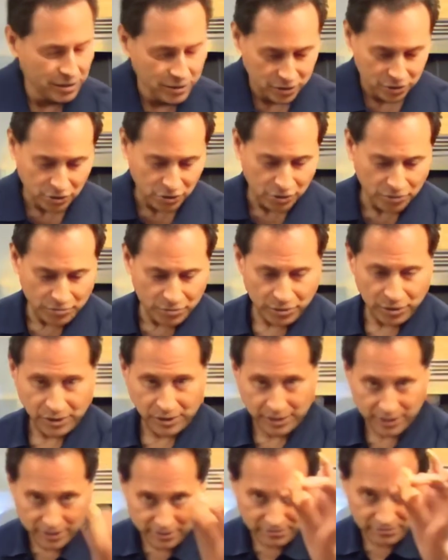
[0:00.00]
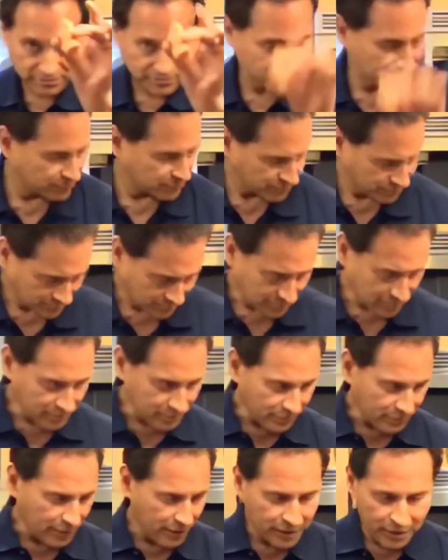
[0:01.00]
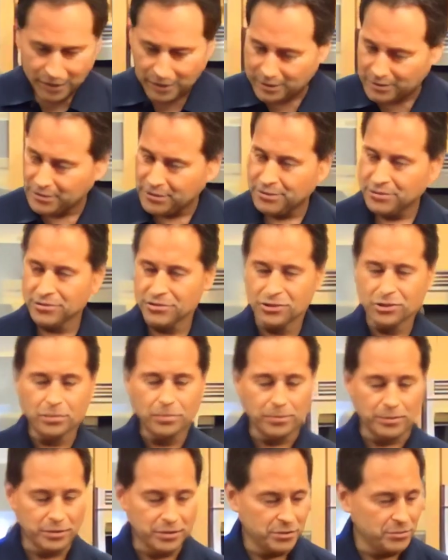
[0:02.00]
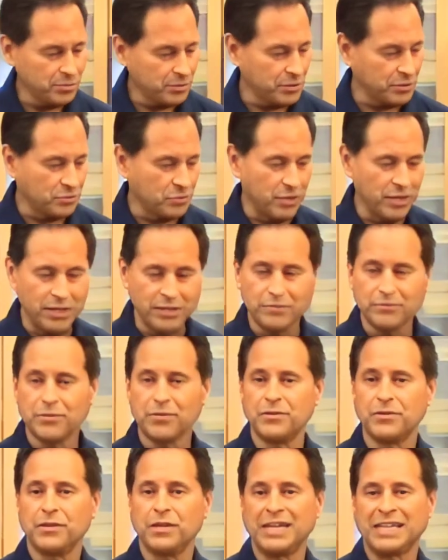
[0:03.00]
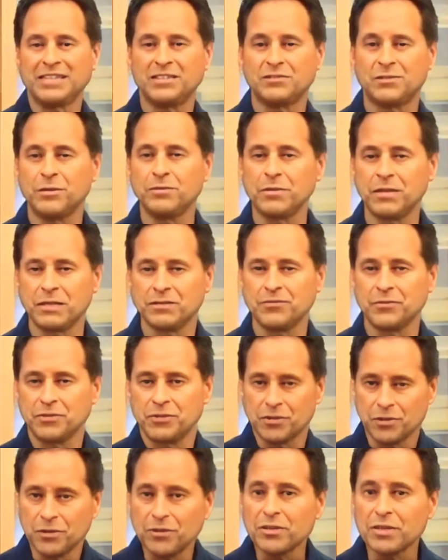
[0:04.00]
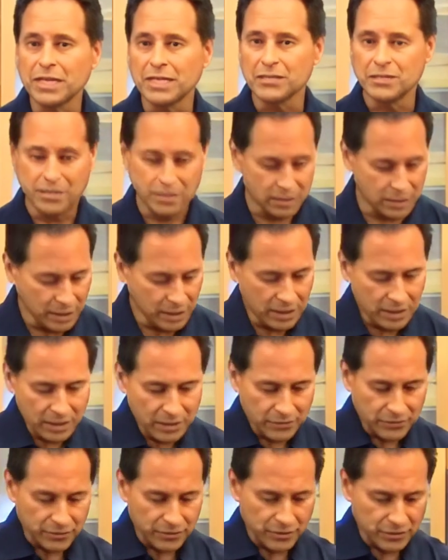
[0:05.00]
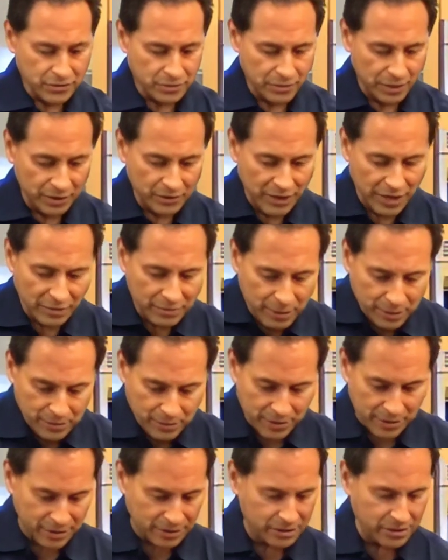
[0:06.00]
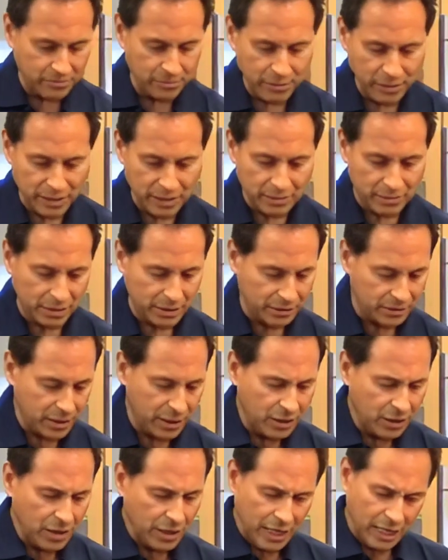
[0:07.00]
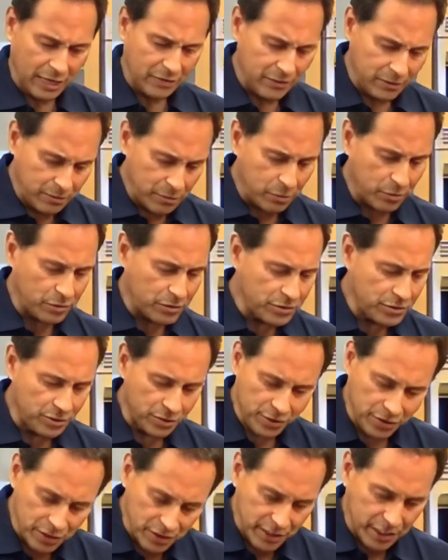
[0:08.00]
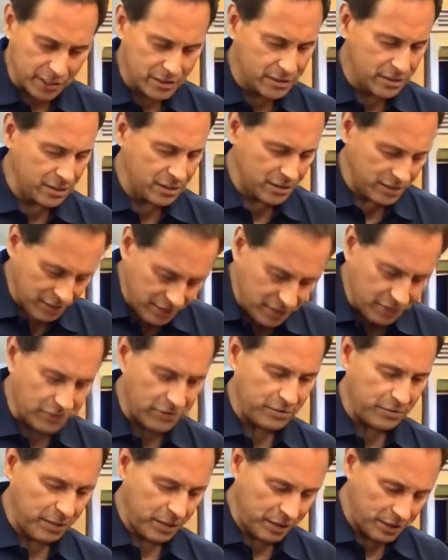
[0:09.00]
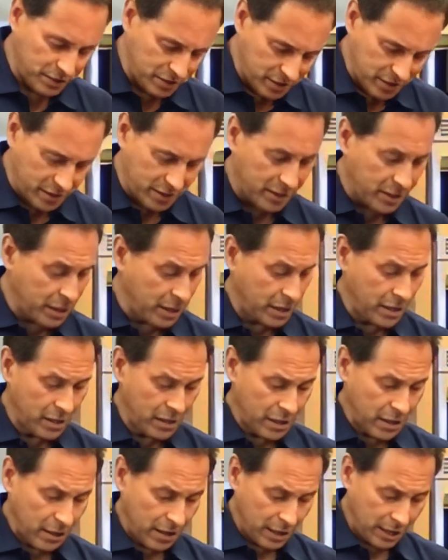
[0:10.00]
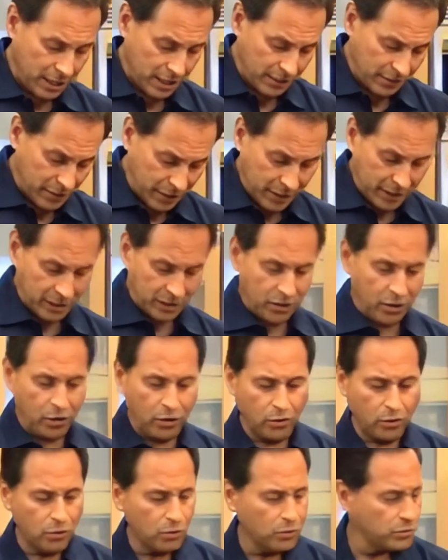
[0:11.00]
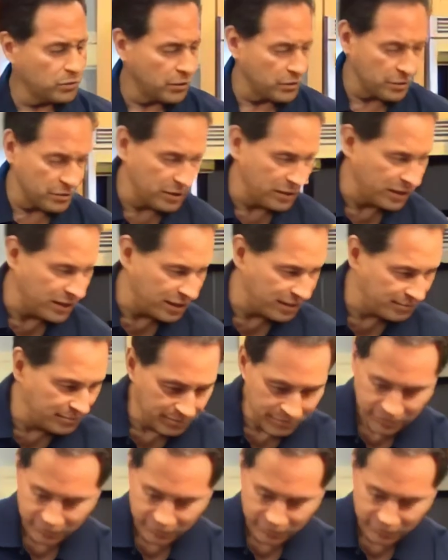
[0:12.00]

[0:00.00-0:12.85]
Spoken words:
turmeric, super, super great for the extremities, for circulation, for the extremities. I've had people that complain about having poor circulation, inflammation, they get cold all the time.